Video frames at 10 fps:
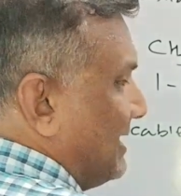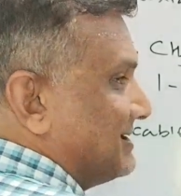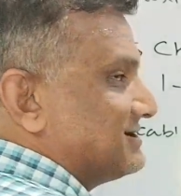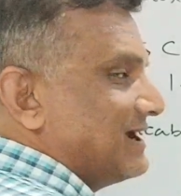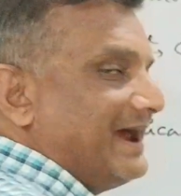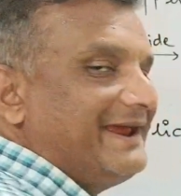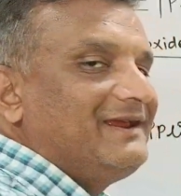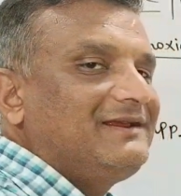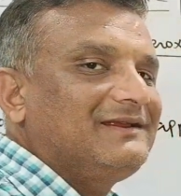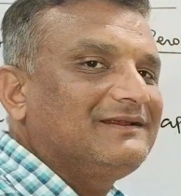
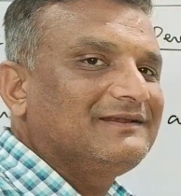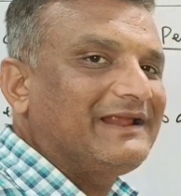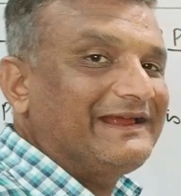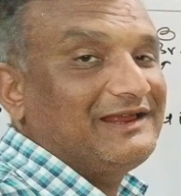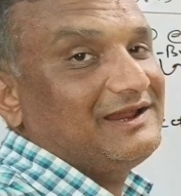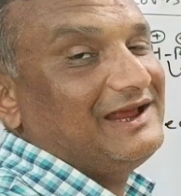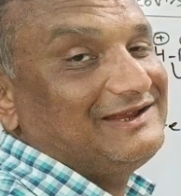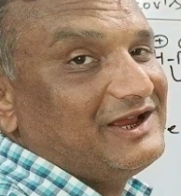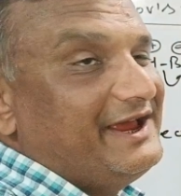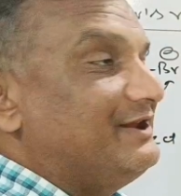HI, neither
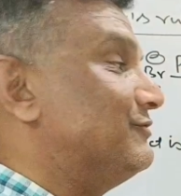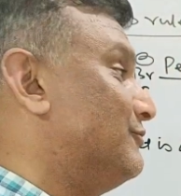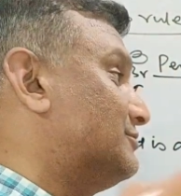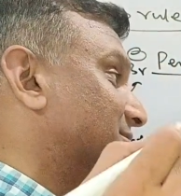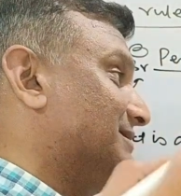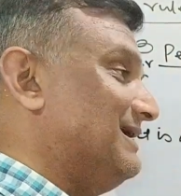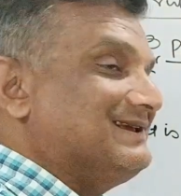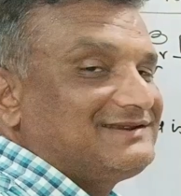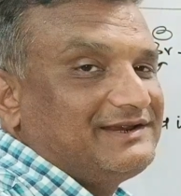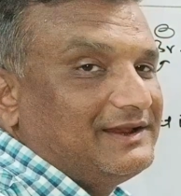HI nor
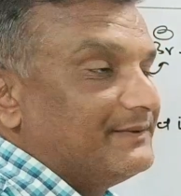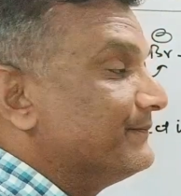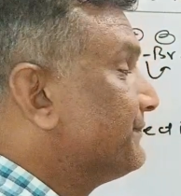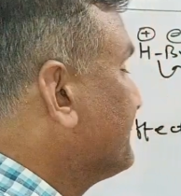HCl.